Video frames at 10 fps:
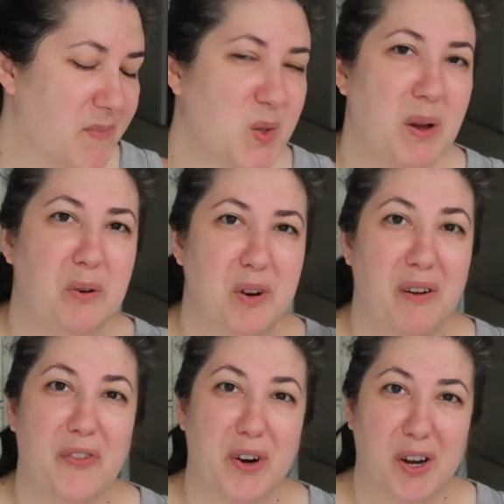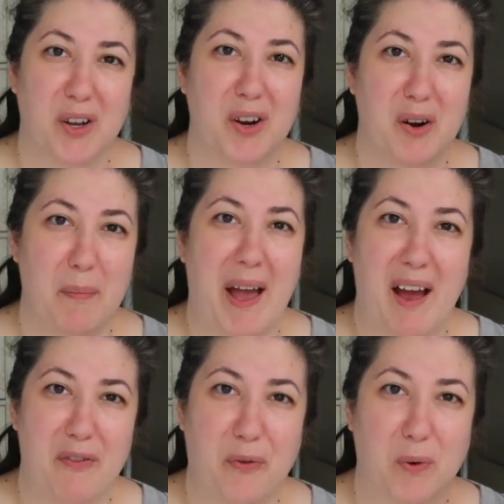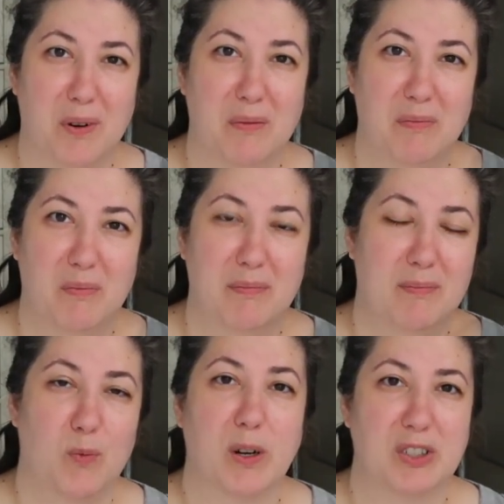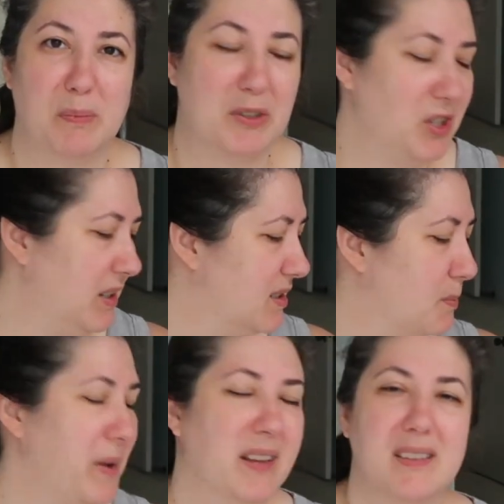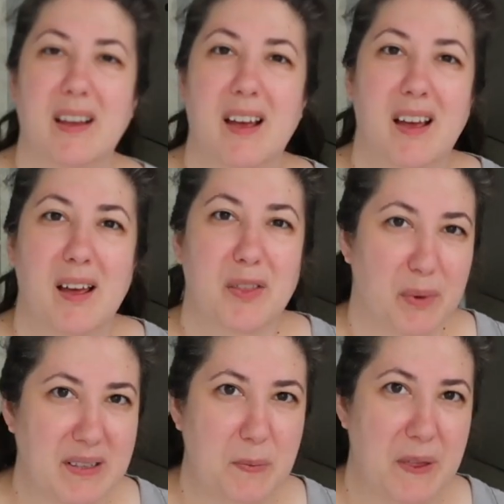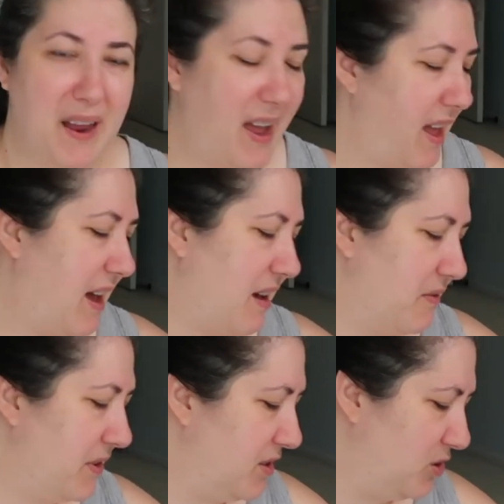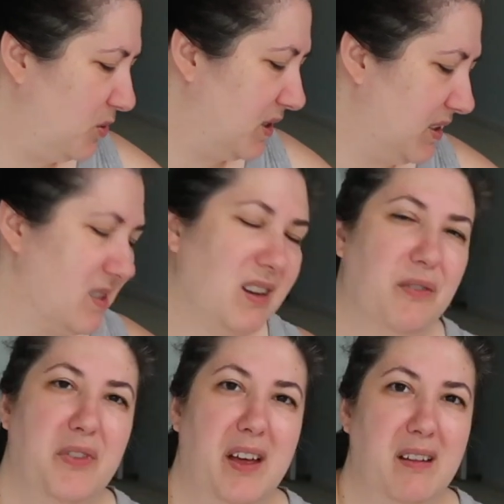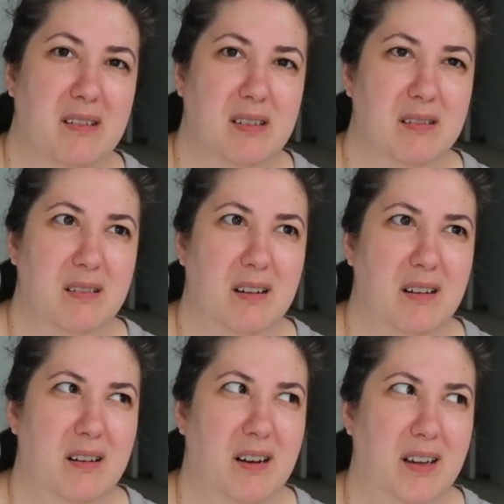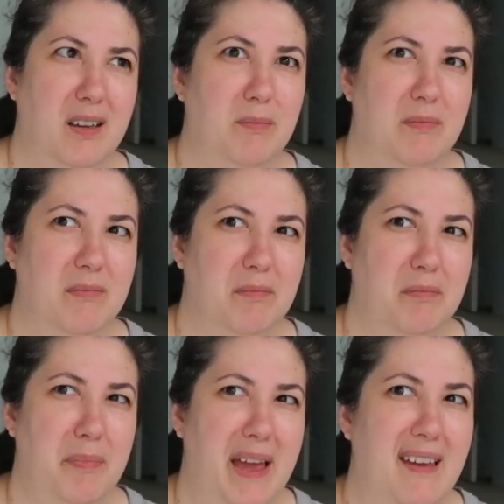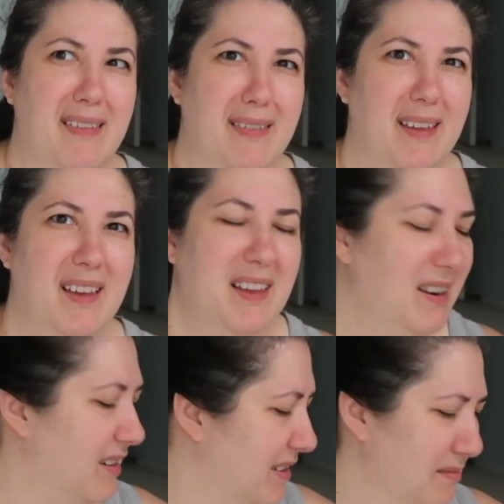I don't know if they're good or bad for washing machines, but the recipe that I have is using stuff that I bathe in.